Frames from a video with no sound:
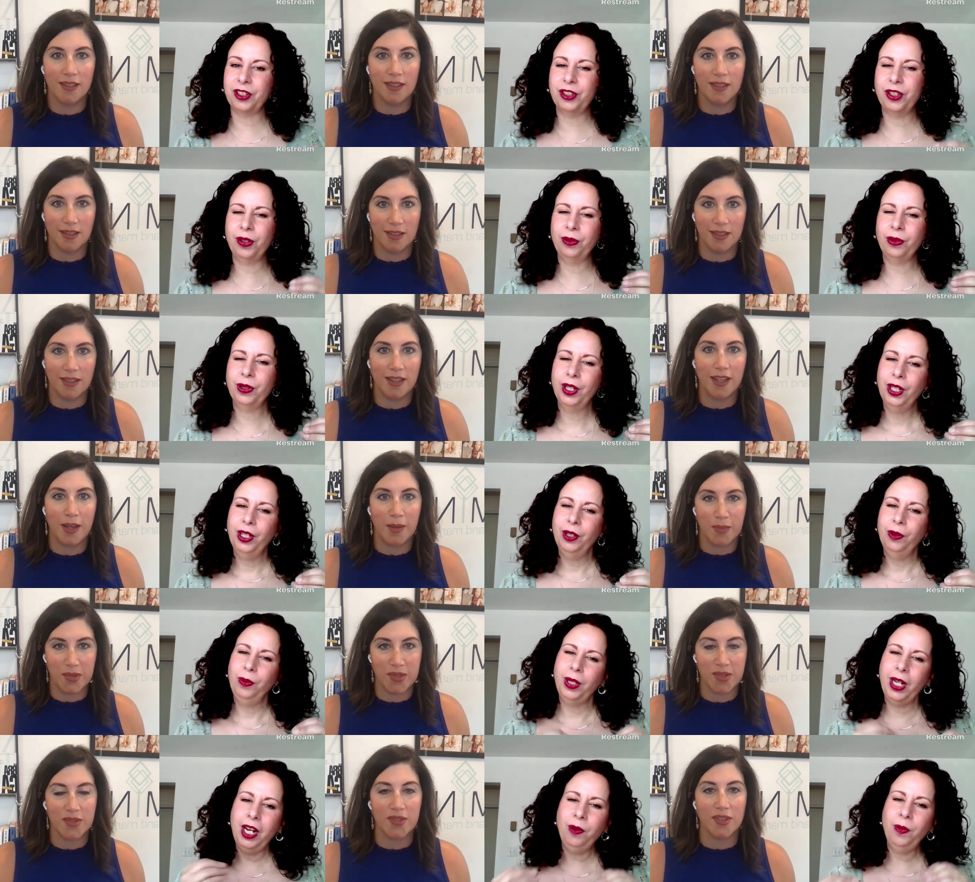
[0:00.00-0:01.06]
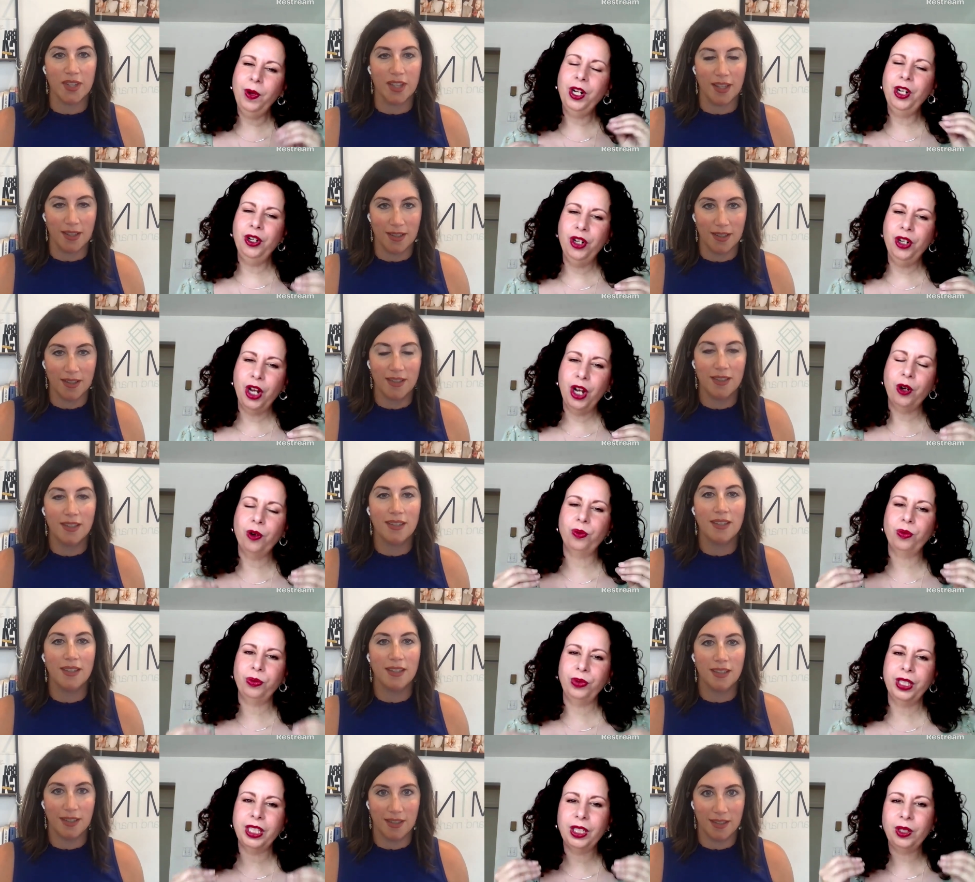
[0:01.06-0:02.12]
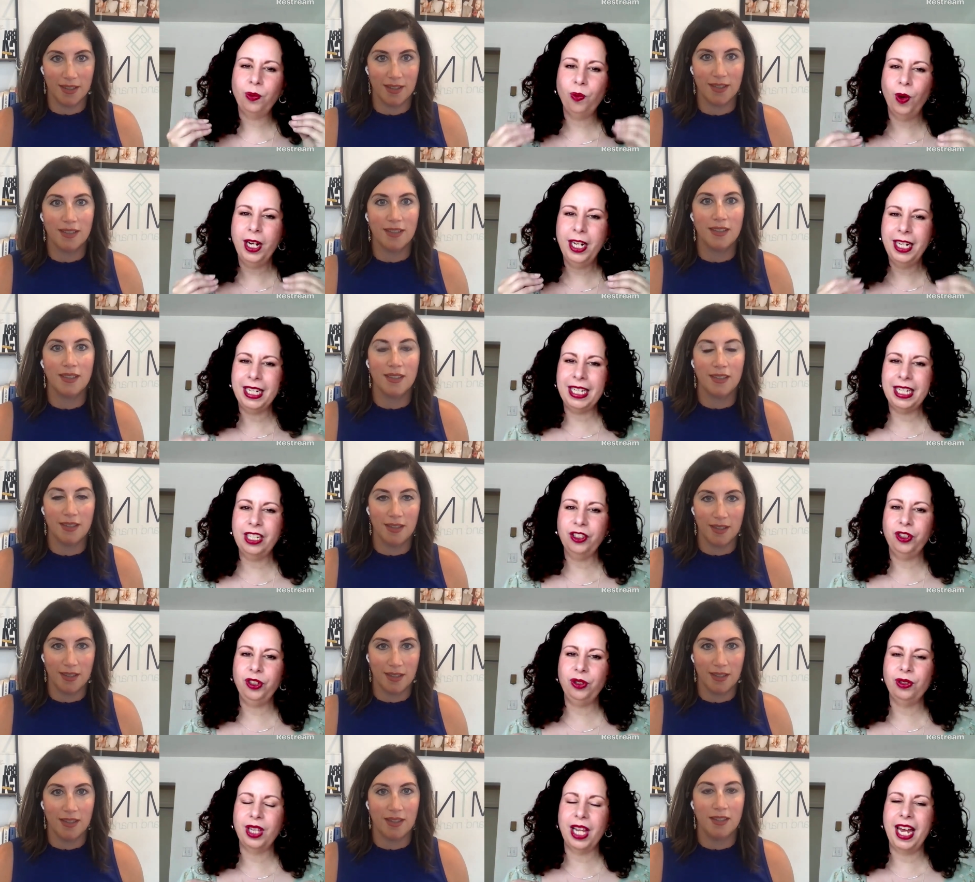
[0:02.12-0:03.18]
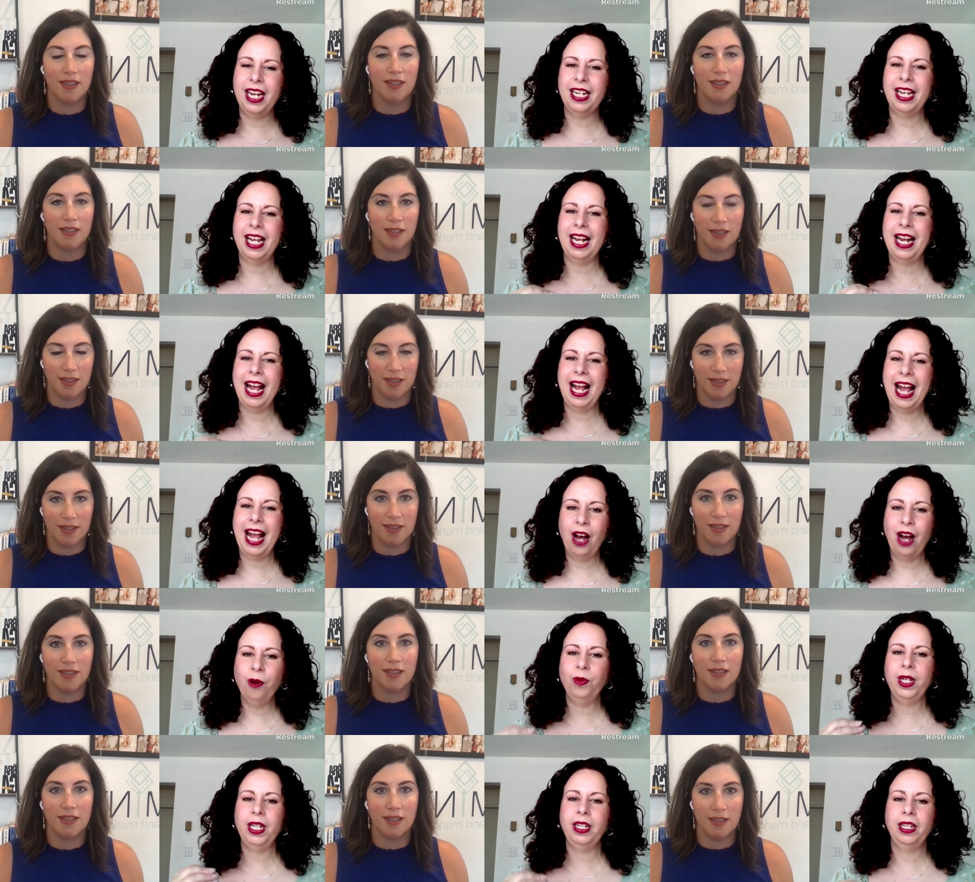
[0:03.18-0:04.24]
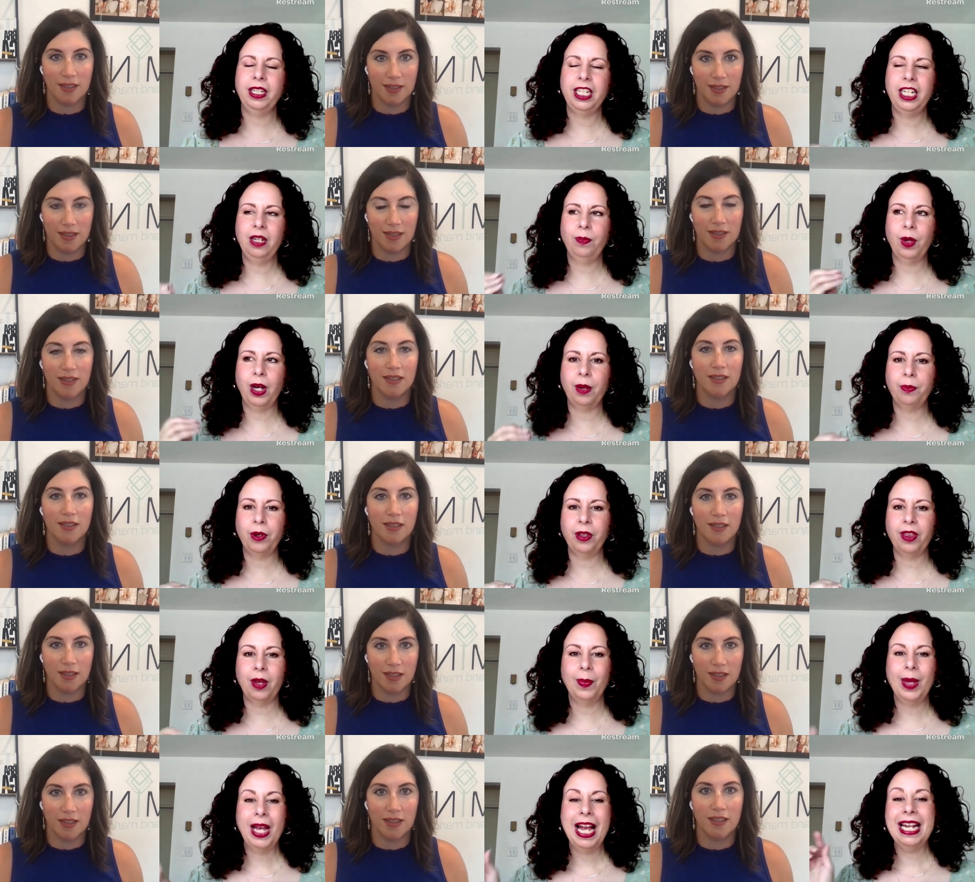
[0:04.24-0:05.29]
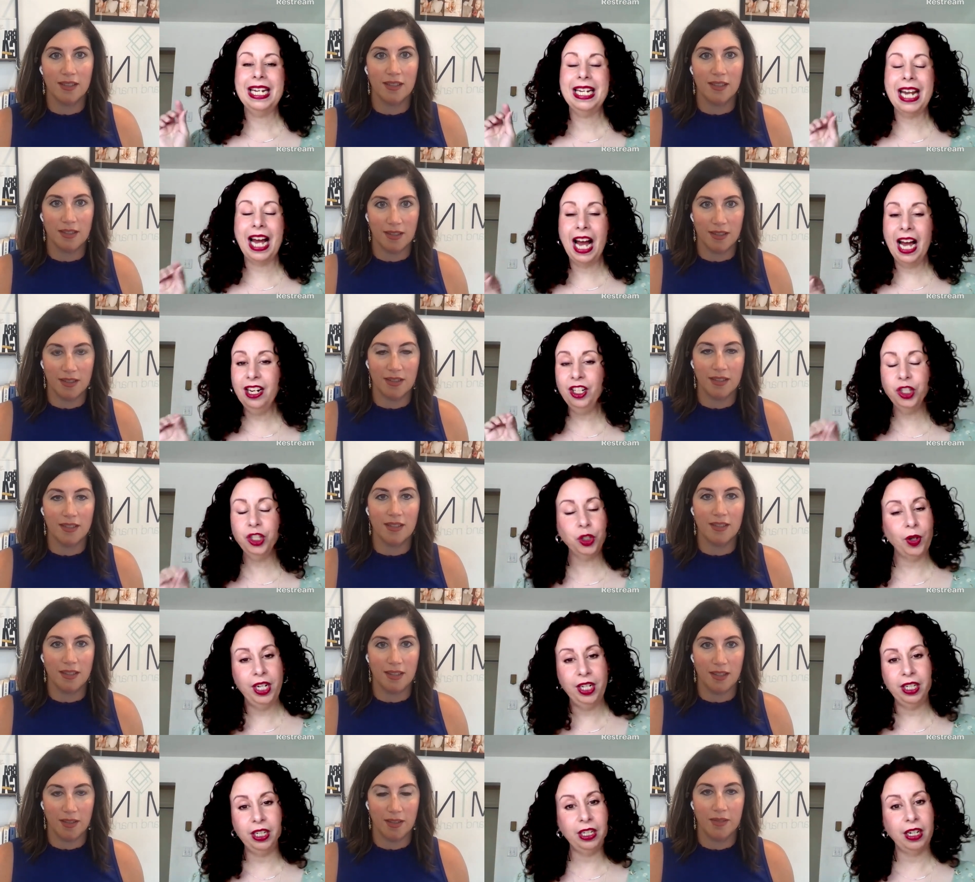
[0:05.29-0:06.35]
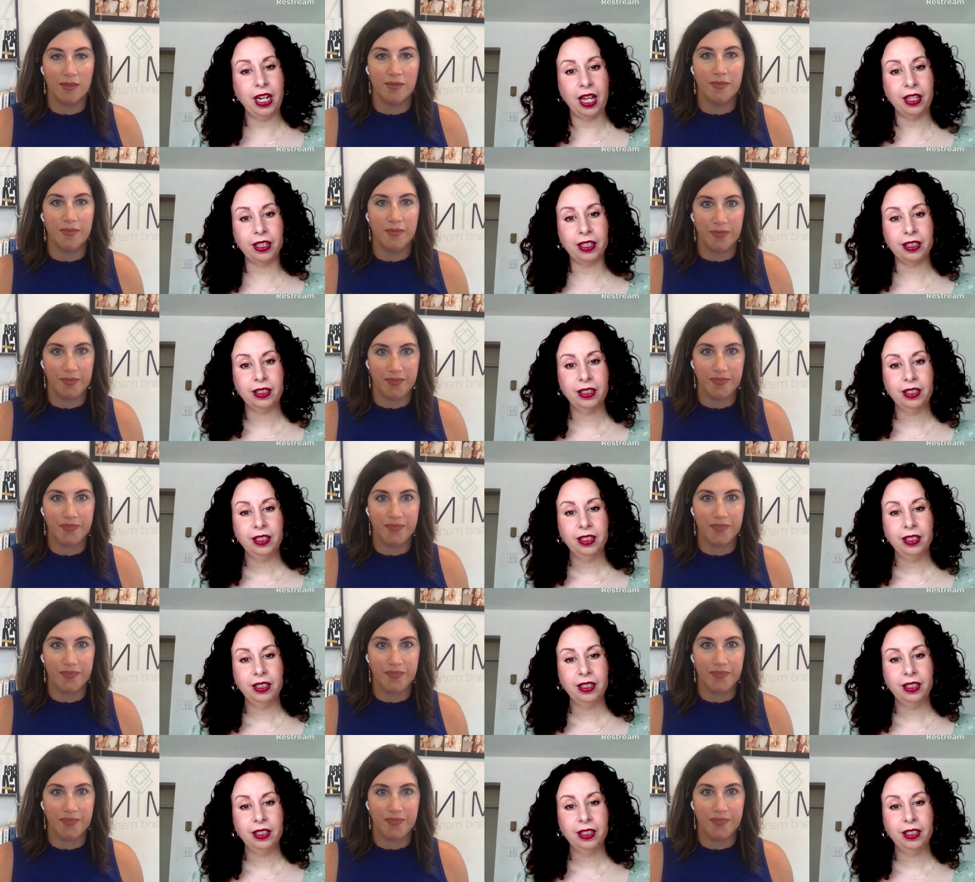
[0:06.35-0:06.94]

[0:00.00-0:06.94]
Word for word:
Speaker 1: So absolutely really what it is you like and how we can keep up with them. Not a trendy color